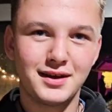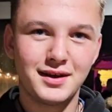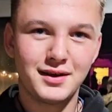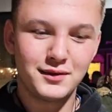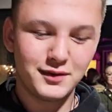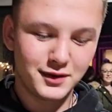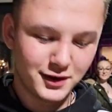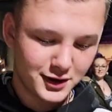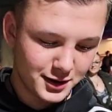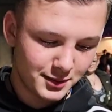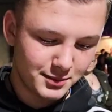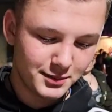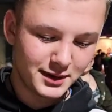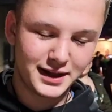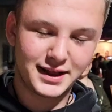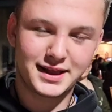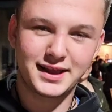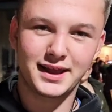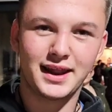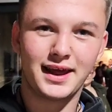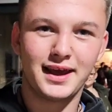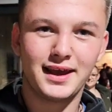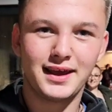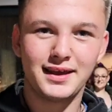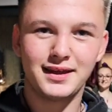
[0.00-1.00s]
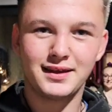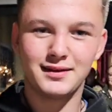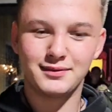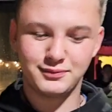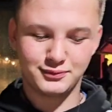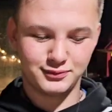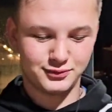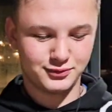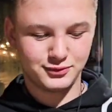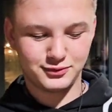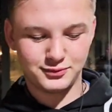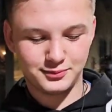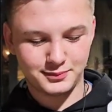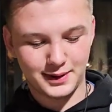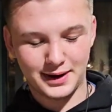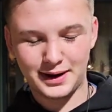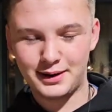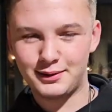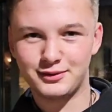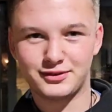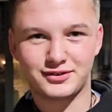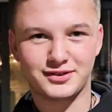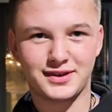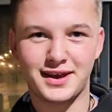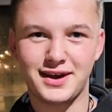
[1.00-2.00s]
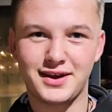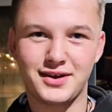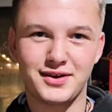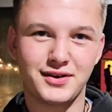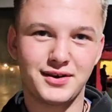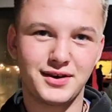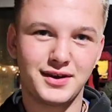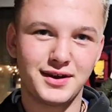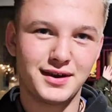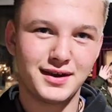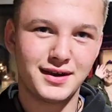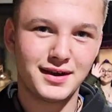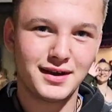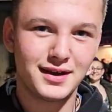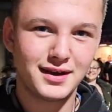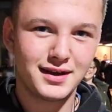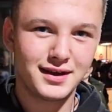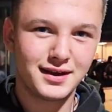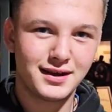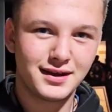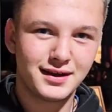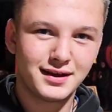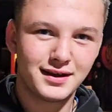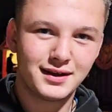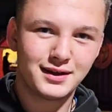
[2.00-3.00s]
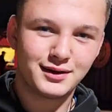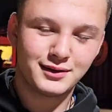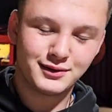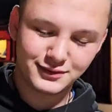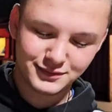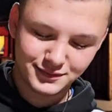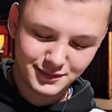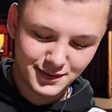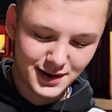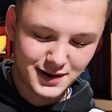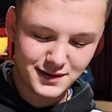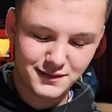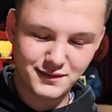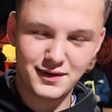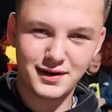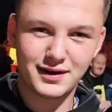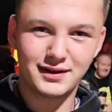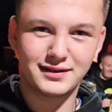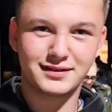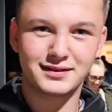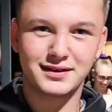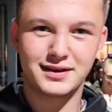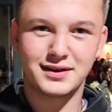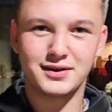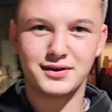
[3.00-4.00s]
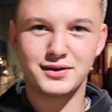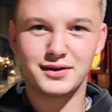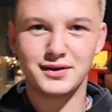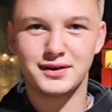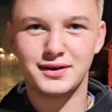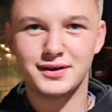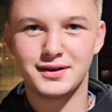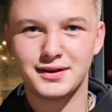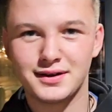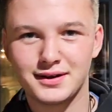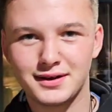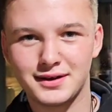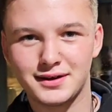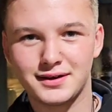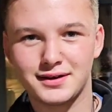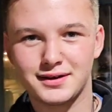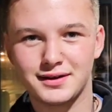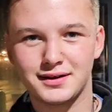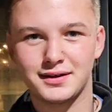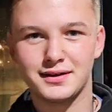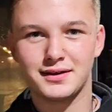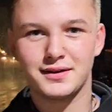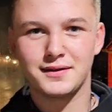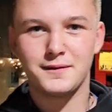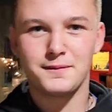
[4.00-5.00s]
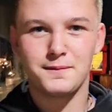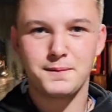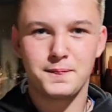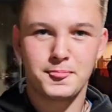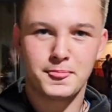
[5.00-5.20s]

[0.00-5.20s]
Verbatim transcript: Lovely. I'm here today. My name's Scary. Fantastic. And you excited?